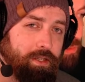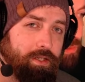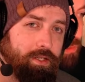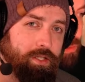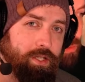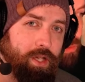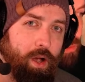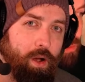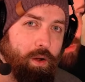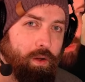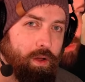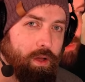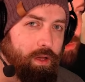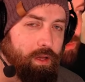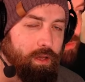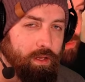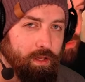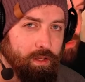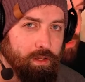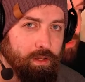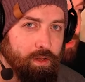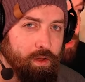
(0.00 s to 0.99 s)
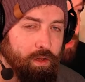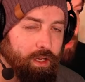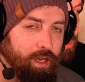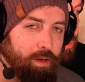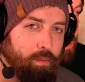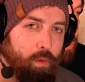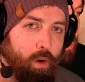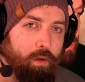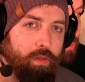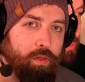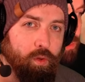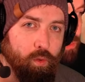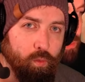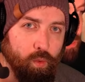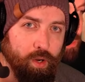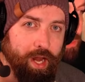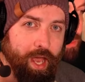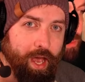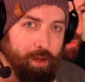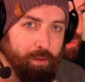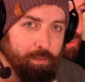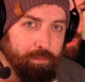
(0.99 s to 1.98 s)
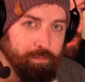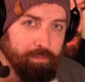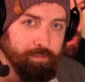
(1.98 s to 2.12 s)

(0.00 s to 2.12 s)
so you can more than win out.